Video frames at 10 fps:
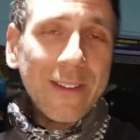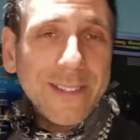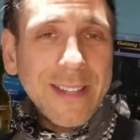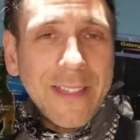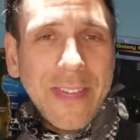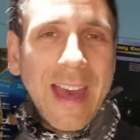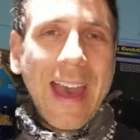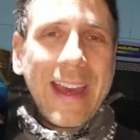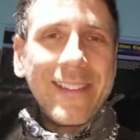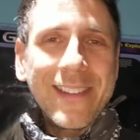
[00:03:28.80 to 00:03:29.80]
said
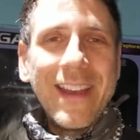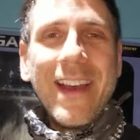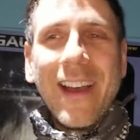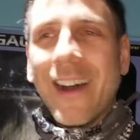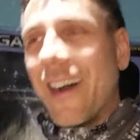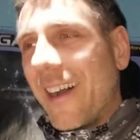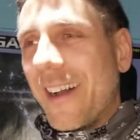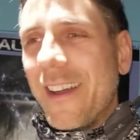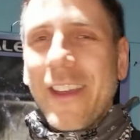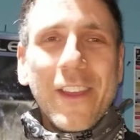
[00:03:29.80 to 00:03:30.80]
that,
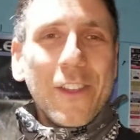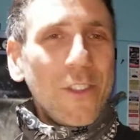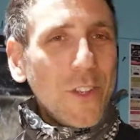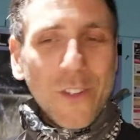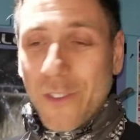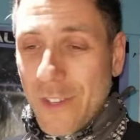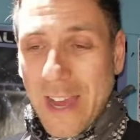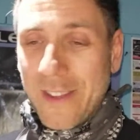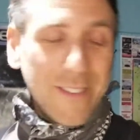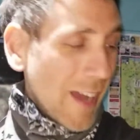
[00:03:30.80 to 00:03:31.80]
uh, you,
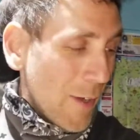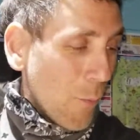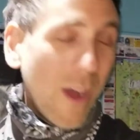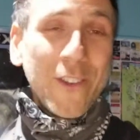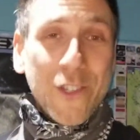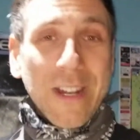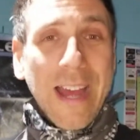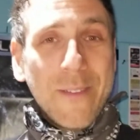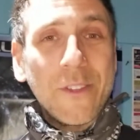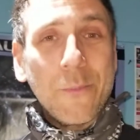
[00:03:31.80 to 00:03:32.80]
I want you to
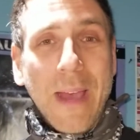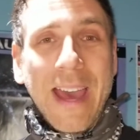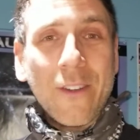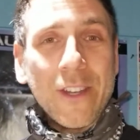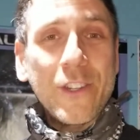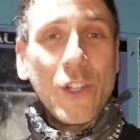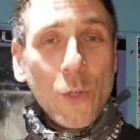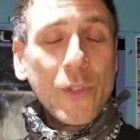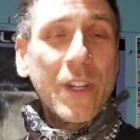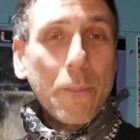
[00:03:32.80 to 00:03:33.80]
have this battery to
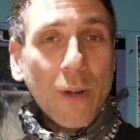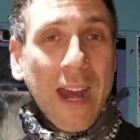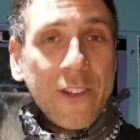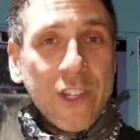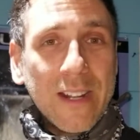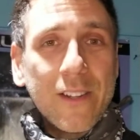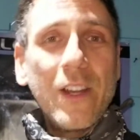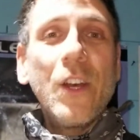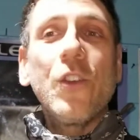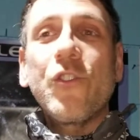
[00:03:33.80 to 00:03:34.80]
use in a project.
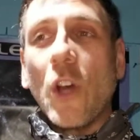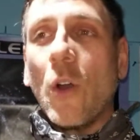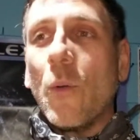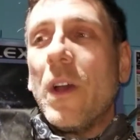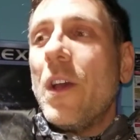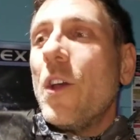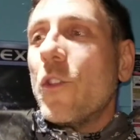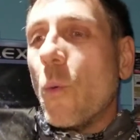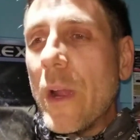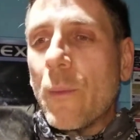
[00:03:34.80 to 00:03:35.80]
So the
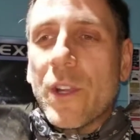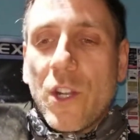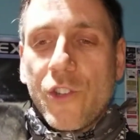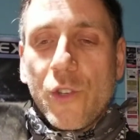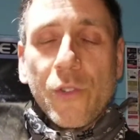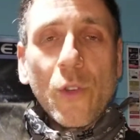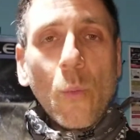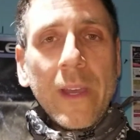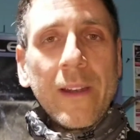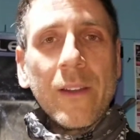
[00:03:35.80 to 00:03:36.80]
way we're going to choose the
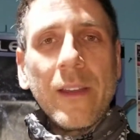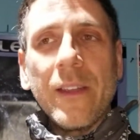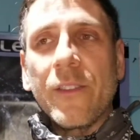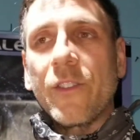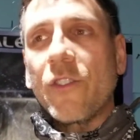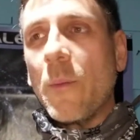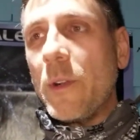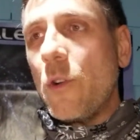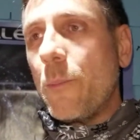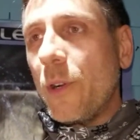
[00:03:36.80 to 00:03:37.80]
winner is someone
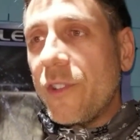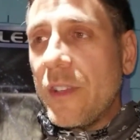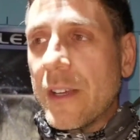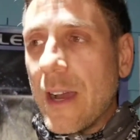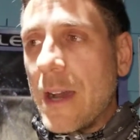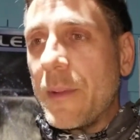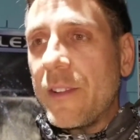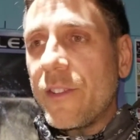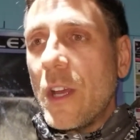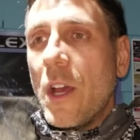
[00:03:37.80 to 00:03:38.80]
who puts in the
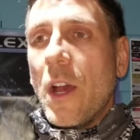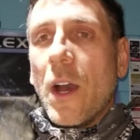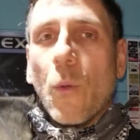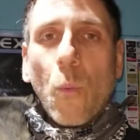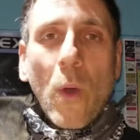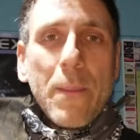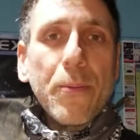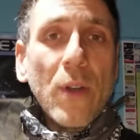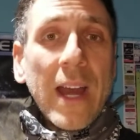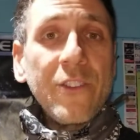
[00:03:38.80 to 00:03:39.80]
comments what
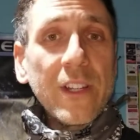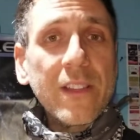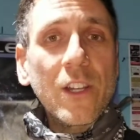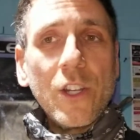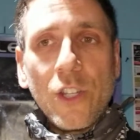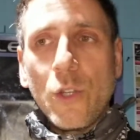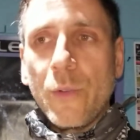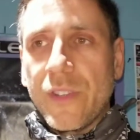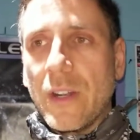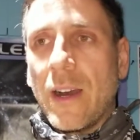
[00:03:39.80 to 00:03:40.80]
project they're going to
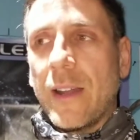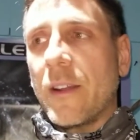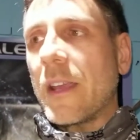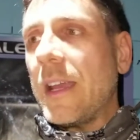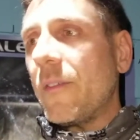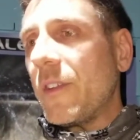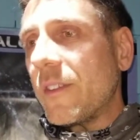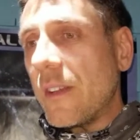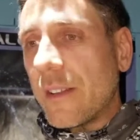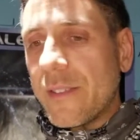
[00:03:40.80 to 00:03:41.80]
use it on. Okay, and if it's
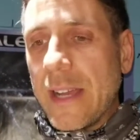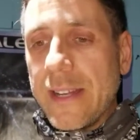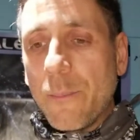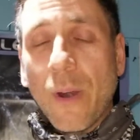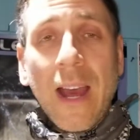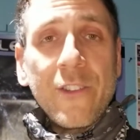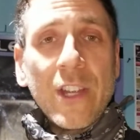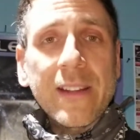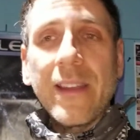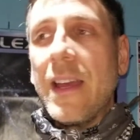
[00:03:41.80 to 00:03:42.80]
an exciting
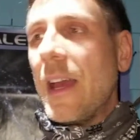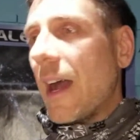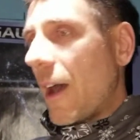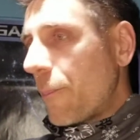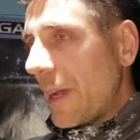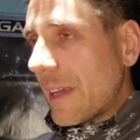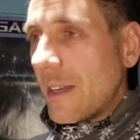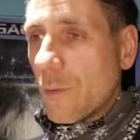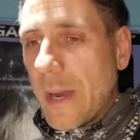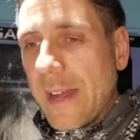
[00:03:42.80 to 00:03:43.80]
project, I'll pick it
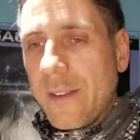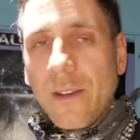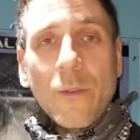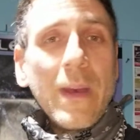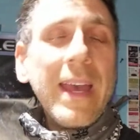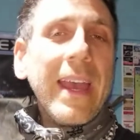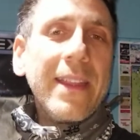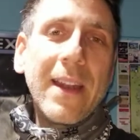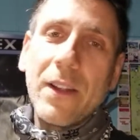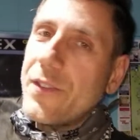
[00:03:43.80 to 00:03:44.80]
at random and
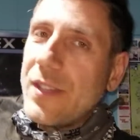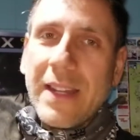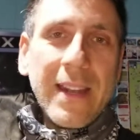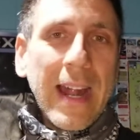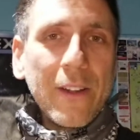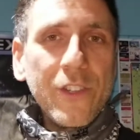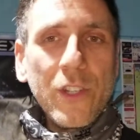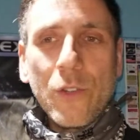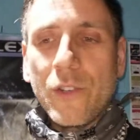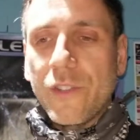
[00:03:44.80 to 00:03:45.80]
then I'll send it out to
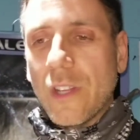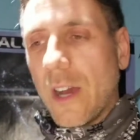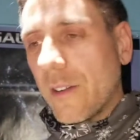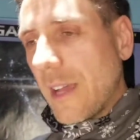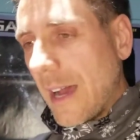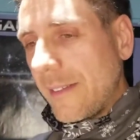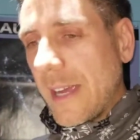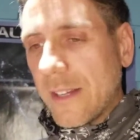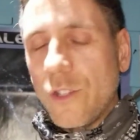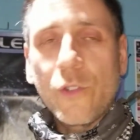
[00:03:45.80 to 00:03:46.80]
you. Just I'll
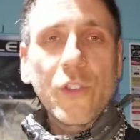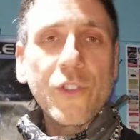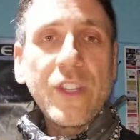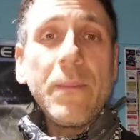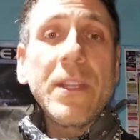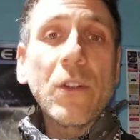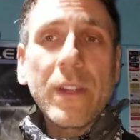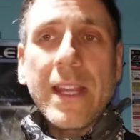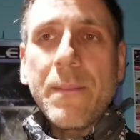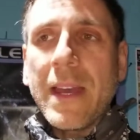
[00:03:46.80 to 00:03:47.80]
contact you. So send me your
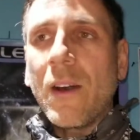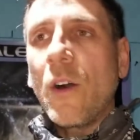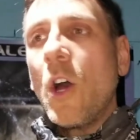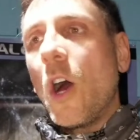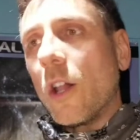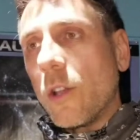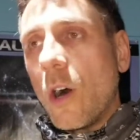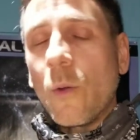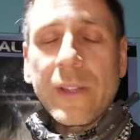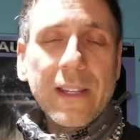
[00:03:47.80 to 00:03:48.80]
email
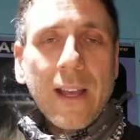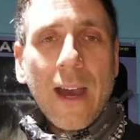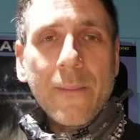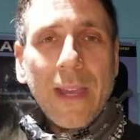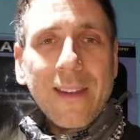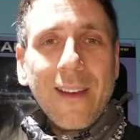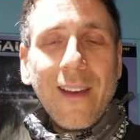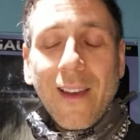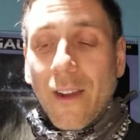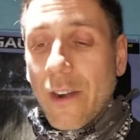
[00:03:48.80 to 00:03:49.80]
along with the comment.
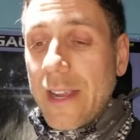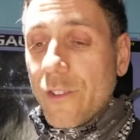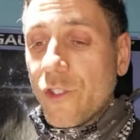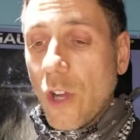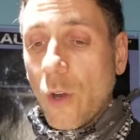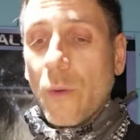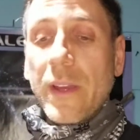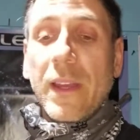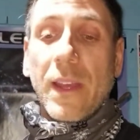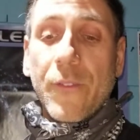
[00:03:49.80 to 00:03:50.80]
All right, so
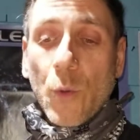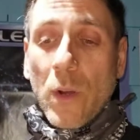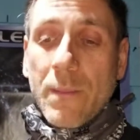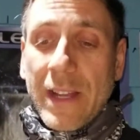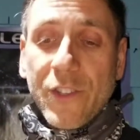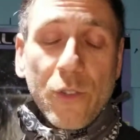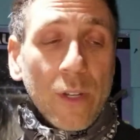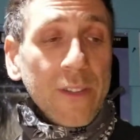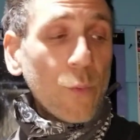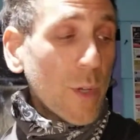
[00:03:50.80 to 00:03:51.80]
if you're one of my
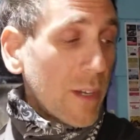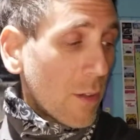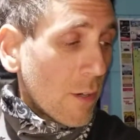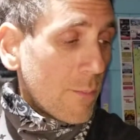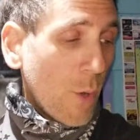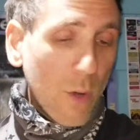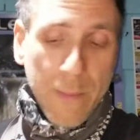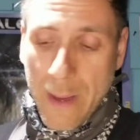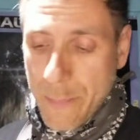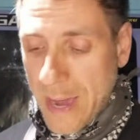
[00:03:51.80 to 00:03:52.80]
students, we're gonna learn more
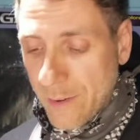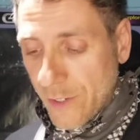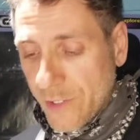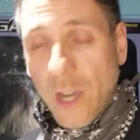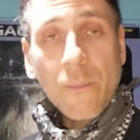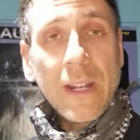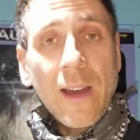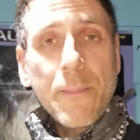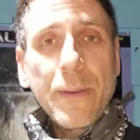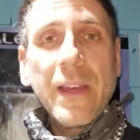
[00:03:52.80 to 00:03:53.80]
about batteries coming
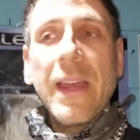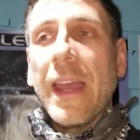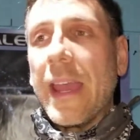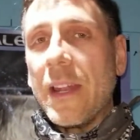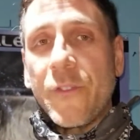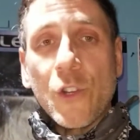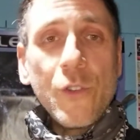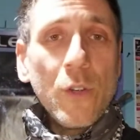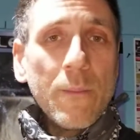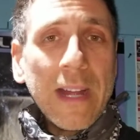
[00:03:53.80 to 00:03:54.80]
up. And if you're
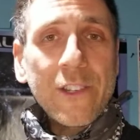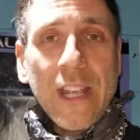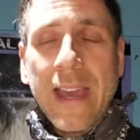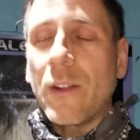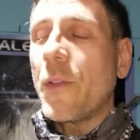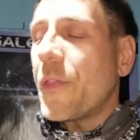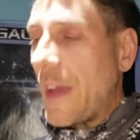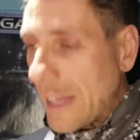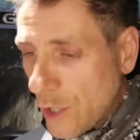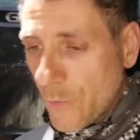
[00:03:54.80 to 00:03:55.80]
new to my channel,
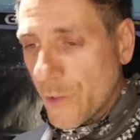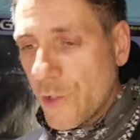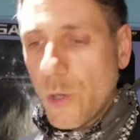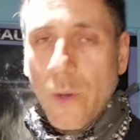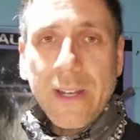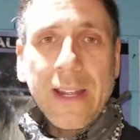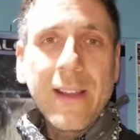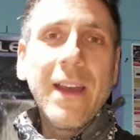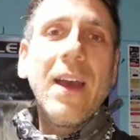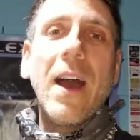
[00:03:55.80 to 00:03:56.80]
thank you for
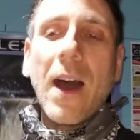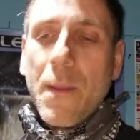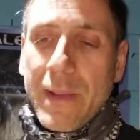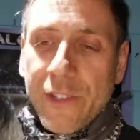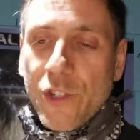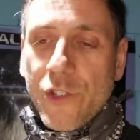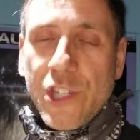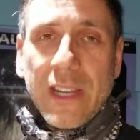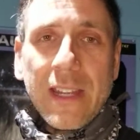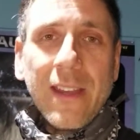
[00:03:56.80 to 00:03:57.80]
joining. I'm Mr.
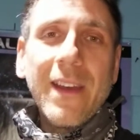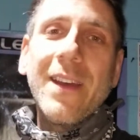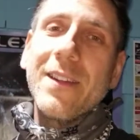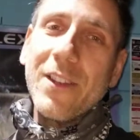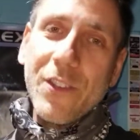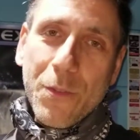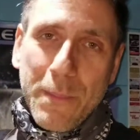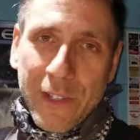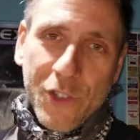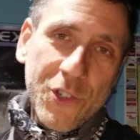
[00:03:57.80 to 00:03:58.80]
G. This is
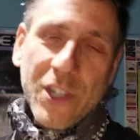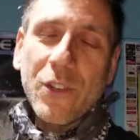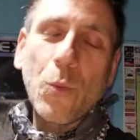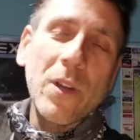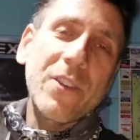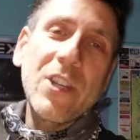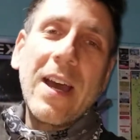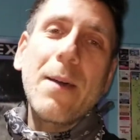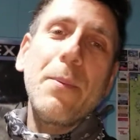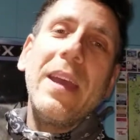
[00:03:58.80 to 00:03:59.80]
Mr. G's
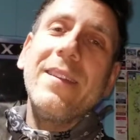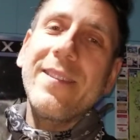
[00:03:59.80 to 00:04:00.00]
workshop and